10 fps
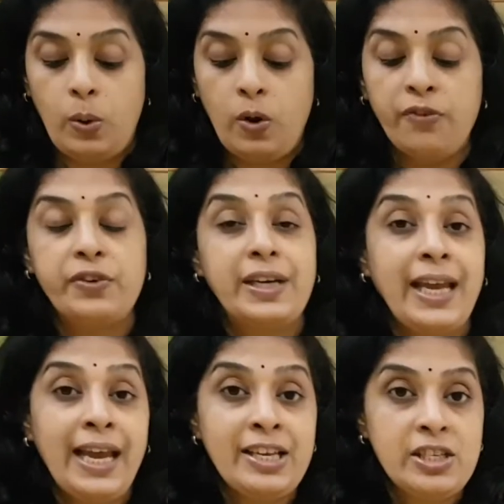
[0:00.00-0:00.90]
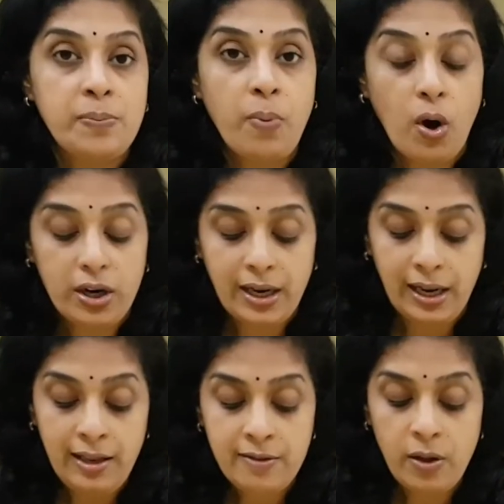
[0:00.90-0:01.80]
of taste
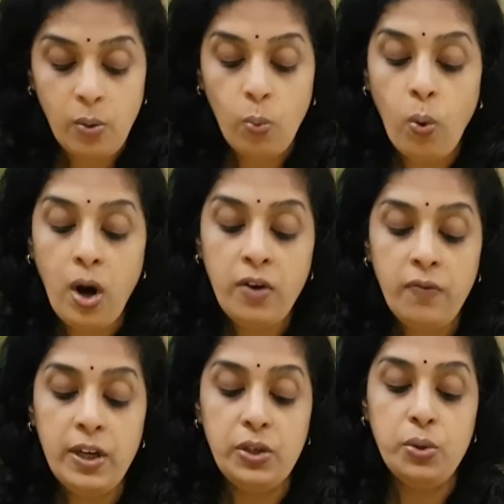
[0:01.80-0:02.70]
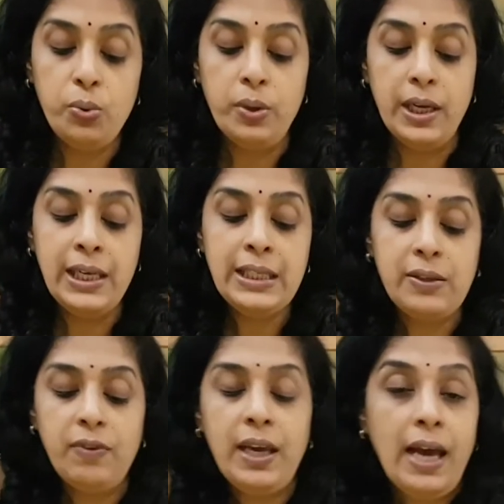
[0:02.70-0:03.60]
bottles, what we do is
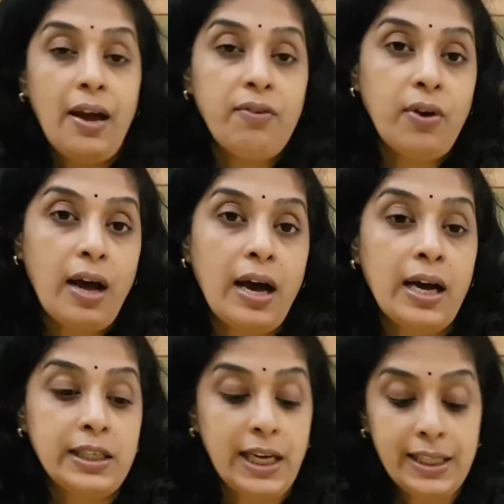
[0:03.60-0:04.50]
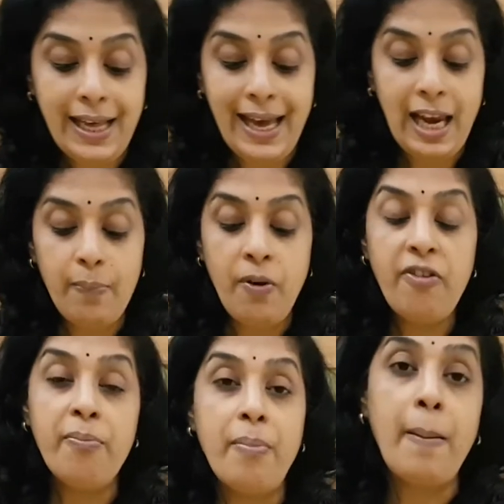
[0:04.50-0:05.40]
we have to take the help of
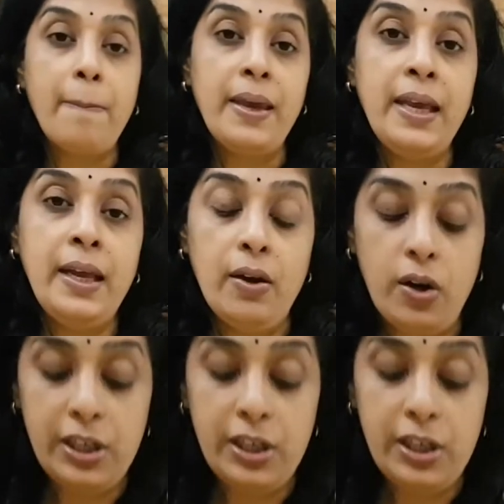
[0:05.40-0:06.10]
mummy or